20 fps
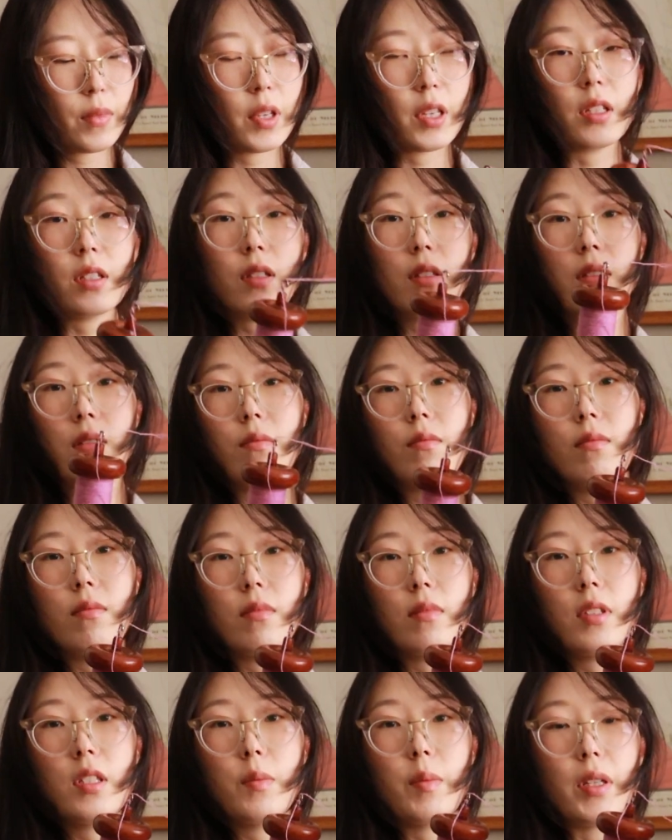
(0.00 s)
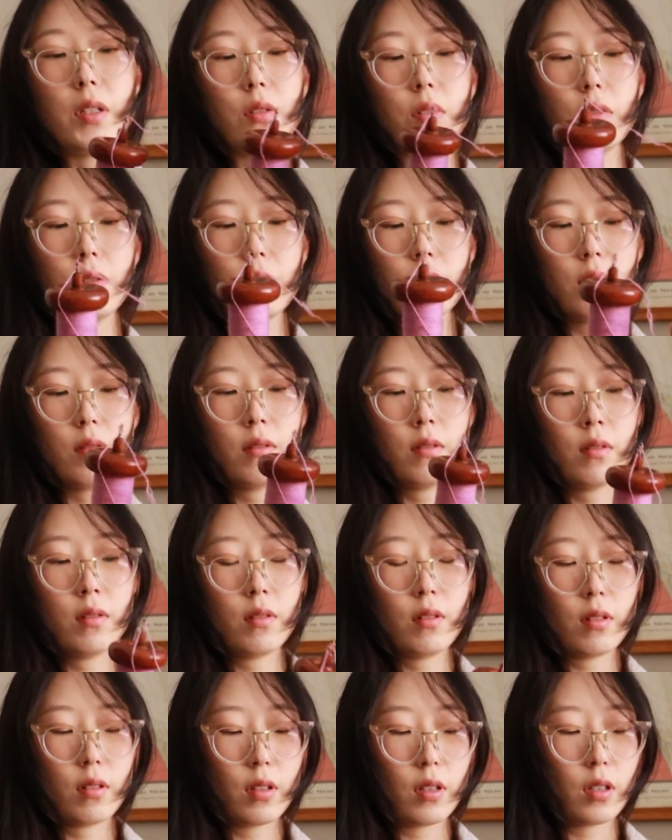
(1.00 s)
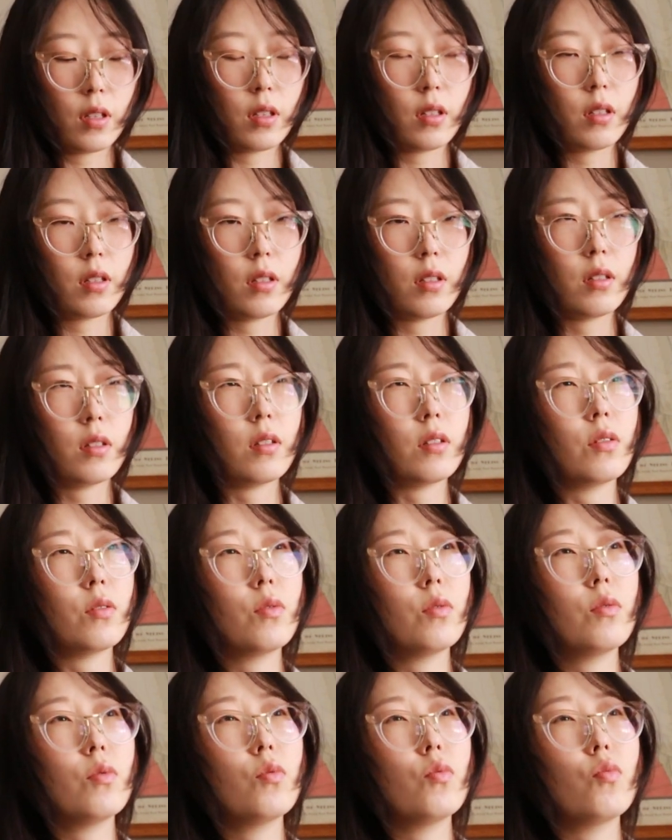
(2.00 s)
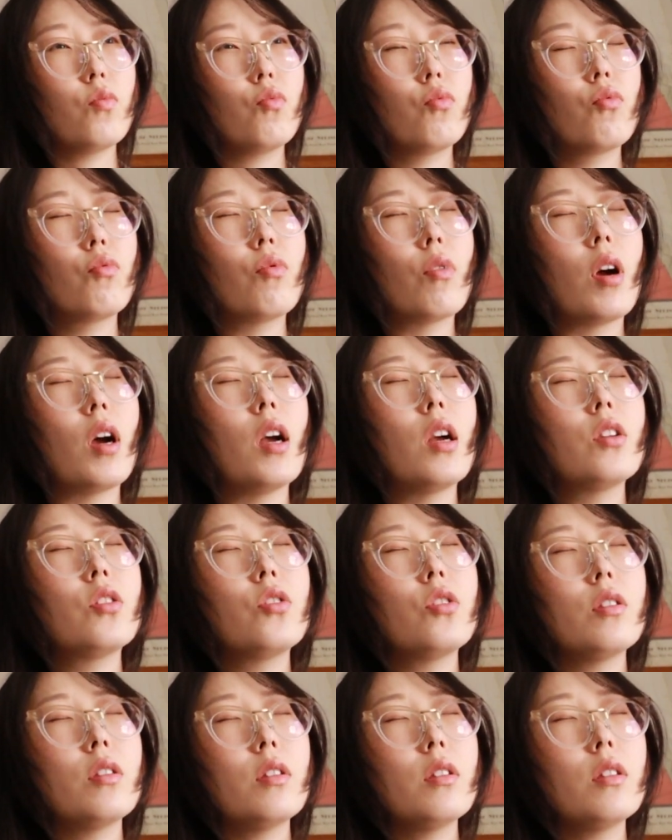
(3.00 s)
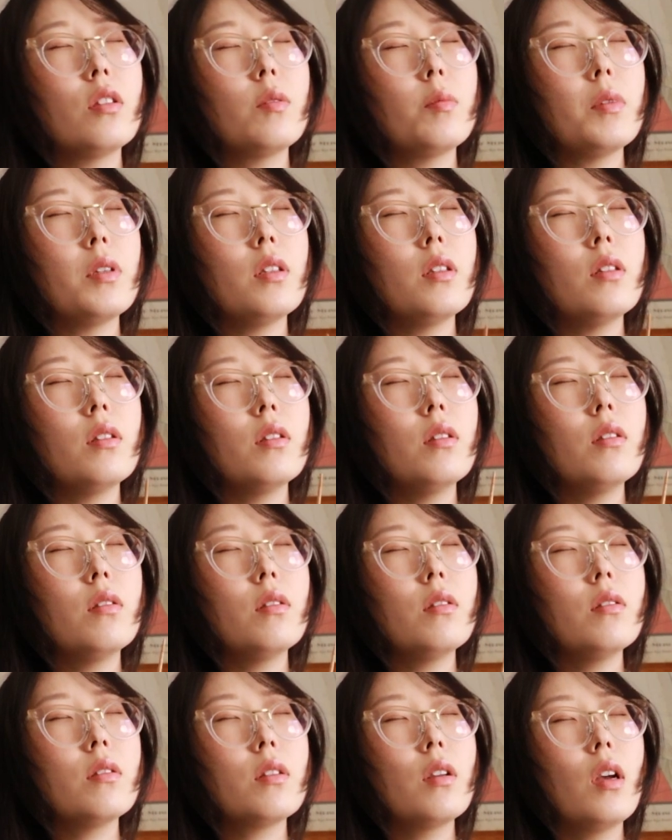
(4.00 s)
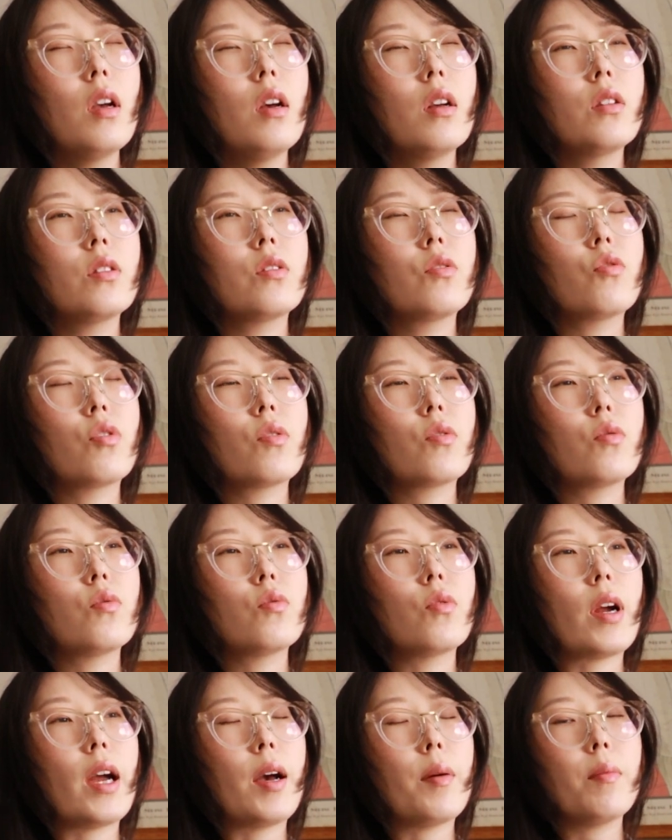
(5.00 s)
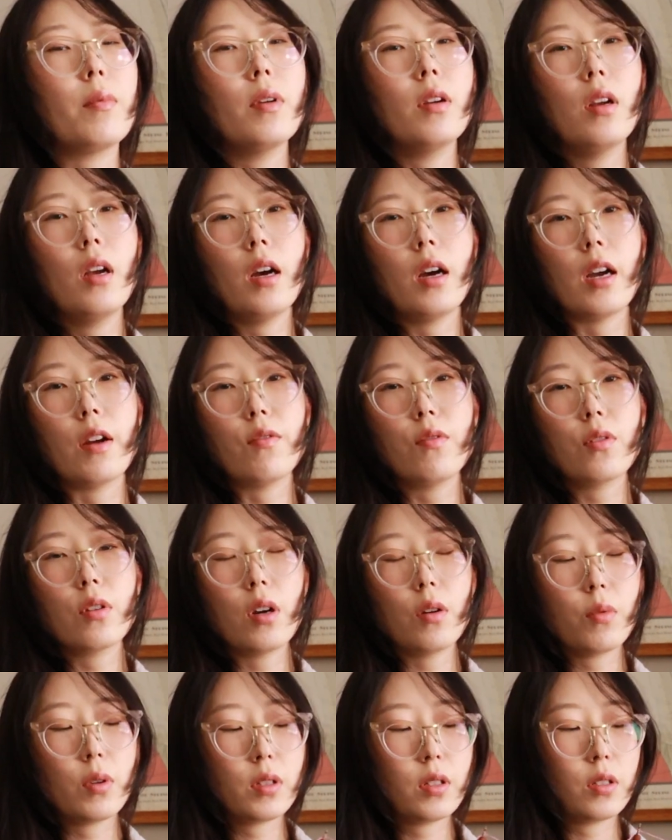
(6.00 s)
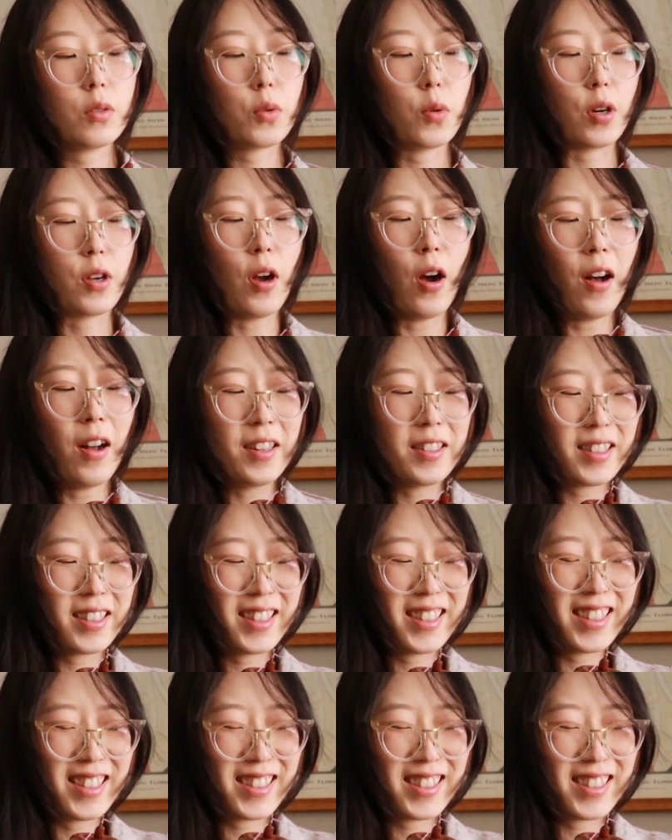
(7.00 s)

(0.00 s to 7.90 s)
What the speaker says: these spindles, these Russian spindles. Crap, I forgot what these were called.